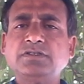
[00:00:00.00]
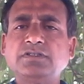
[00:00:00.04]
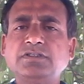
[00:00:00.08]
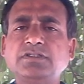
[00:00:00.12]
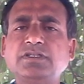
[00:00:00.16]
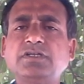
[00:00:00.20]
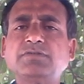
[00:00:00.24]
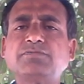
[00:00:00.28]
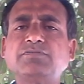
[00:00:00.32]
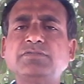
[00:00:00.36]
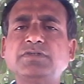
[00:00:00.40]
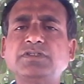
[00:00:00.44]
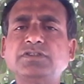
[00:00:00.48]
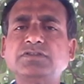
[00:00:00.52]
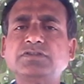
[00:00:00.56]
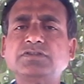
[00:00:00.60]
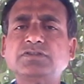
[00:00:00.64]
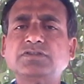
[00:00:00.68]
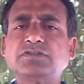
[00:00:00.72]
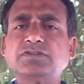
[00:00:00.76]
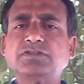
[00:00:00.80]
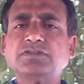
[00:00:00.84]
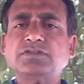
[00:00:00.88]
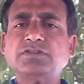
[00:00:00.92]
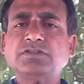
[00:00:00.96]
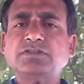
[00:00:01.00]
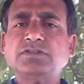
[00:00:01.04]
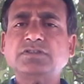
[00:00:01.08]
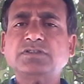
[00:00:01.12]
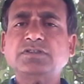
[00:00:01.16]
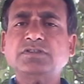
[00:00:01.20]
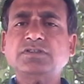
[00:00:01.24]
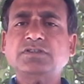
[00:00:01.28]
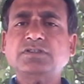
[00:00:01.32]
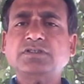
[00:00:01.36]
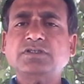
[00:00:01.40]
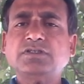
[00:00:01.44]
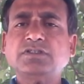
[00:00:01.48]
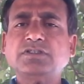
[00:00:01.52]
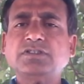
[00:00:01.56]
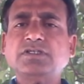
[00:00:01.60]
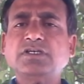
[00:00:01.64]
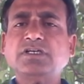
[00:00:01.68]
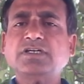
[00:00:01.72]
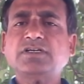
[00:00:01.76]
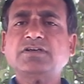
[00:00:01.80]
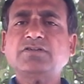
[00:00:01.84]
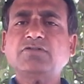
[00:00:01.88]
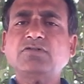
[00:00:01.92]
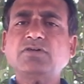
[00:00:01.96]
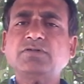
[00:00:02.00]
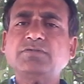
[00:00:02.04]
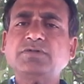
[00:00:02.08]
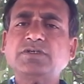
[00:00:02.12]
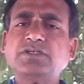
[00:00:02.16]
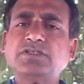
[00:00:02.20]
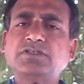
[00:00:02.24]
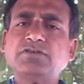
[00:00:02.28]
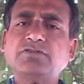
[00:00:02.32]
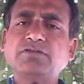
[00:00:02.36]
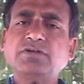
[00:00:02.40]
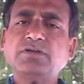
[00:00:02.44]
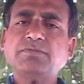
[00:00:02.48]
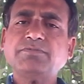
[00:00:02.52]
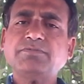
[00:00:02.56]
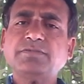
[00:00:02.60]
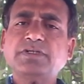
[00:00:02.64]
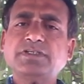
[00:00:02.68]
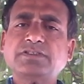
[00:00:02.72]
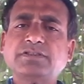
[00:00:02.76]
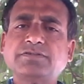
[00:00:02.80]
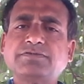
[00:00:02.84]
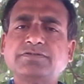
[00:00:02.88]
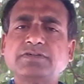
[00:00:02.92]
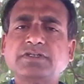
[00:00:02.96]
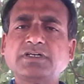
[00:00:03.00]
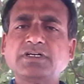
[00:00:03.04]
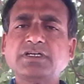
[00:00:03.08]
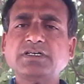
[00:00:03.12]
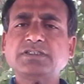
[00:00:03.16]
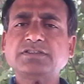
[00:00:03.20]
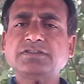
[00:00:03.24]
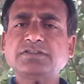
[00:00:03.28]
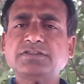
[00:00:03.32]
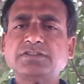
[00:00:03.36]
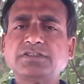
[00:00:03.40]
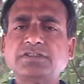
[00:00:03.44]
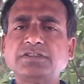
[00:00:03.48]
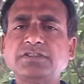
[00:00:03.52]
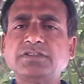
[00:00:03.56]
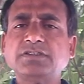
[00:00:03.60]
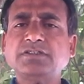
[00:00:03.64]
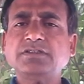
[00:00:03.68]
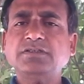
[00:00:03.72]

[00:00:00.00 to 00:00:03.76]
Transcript: That means the economic development of a country